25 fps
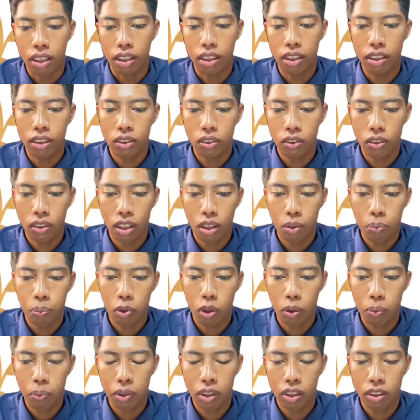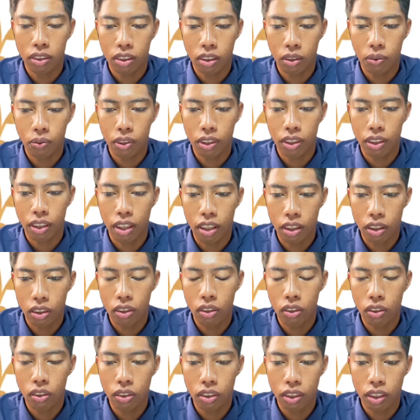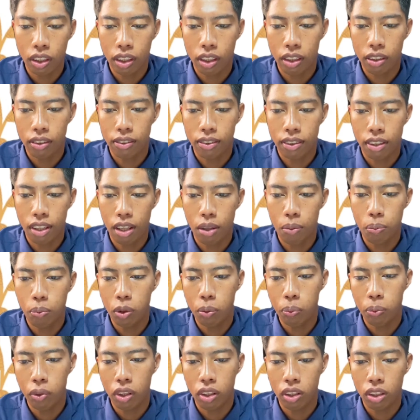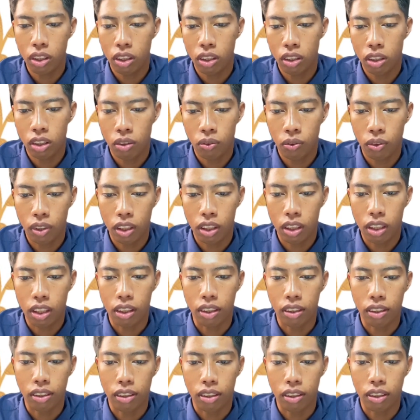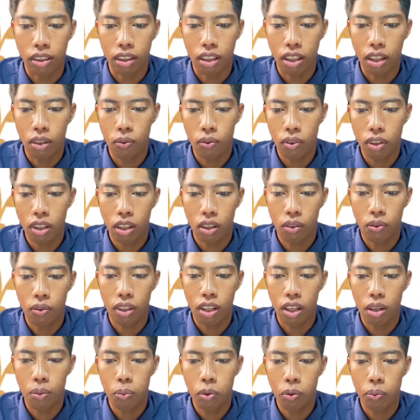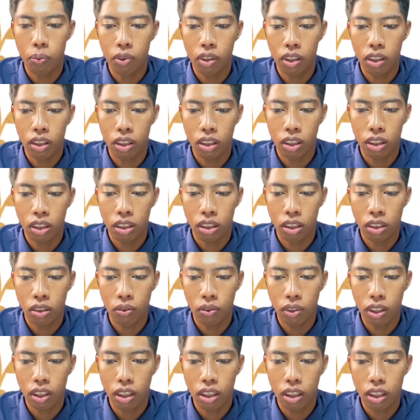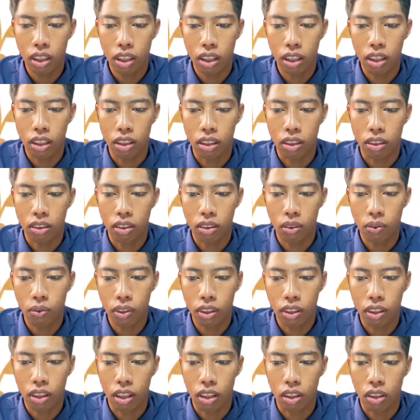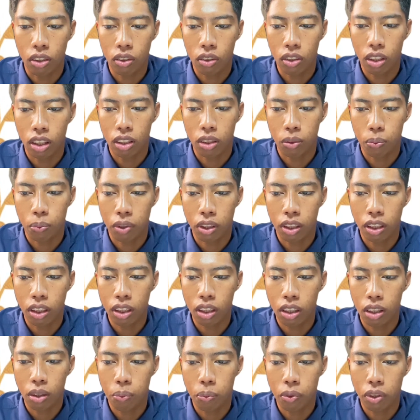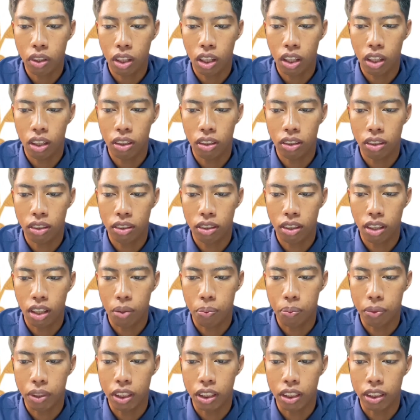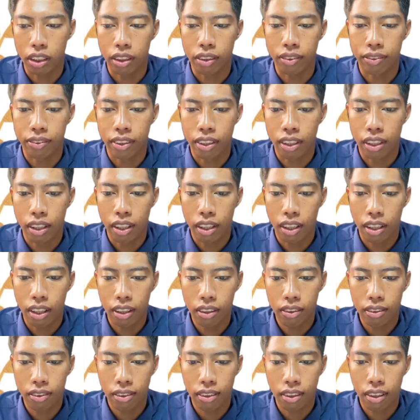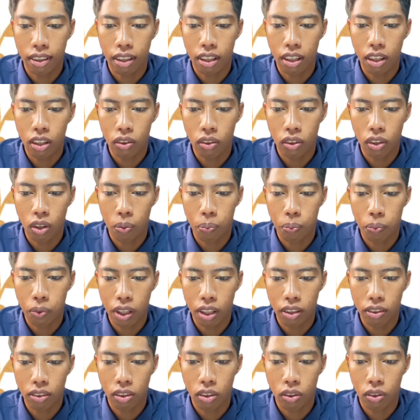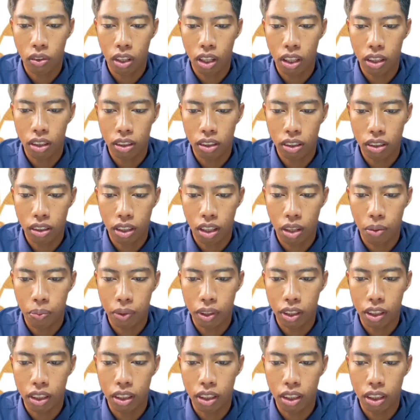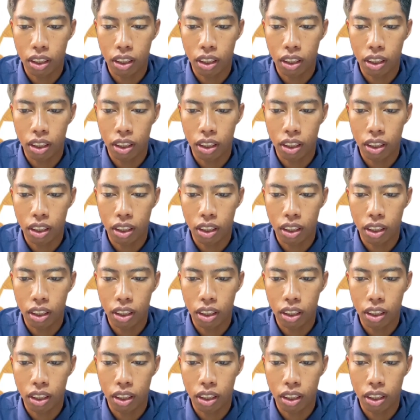issue and problem service sector is labor productivity. The level of labor productivity in the service sector, especially among SME, is still low compared to SME